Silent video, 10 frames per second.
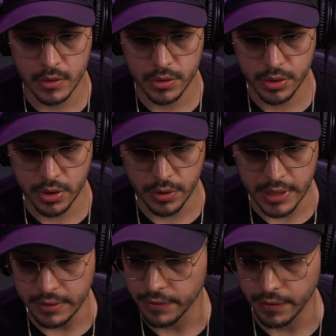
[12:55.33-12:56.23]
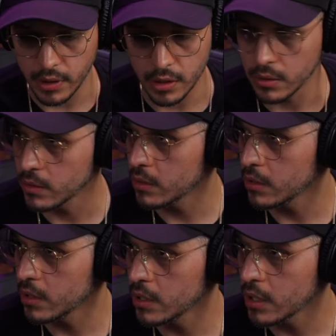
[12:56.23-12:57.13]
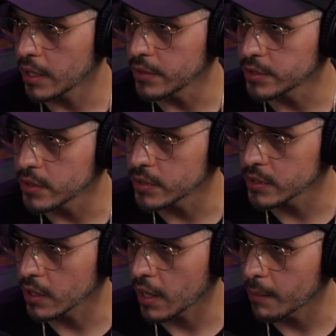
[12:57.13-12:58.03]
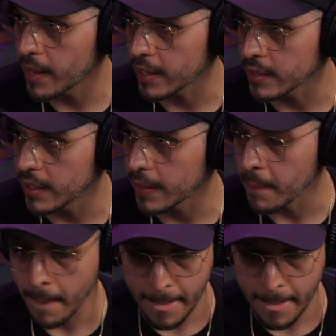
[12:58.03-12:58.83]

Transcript: ScreenFlow. I used to use this a lot back in the day.